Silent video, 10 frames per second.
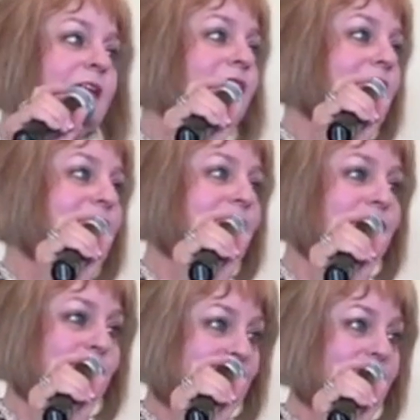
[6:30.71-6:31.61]
at the
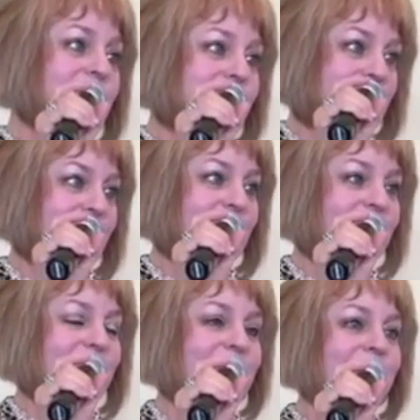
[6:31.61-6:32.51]
age when I was
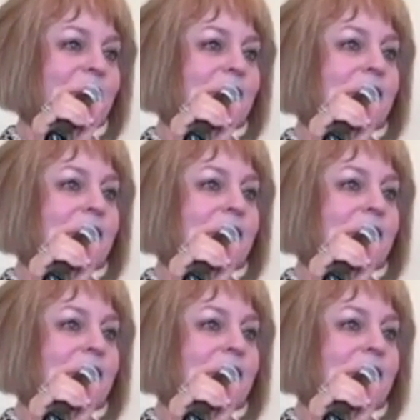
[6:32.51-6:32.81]
7.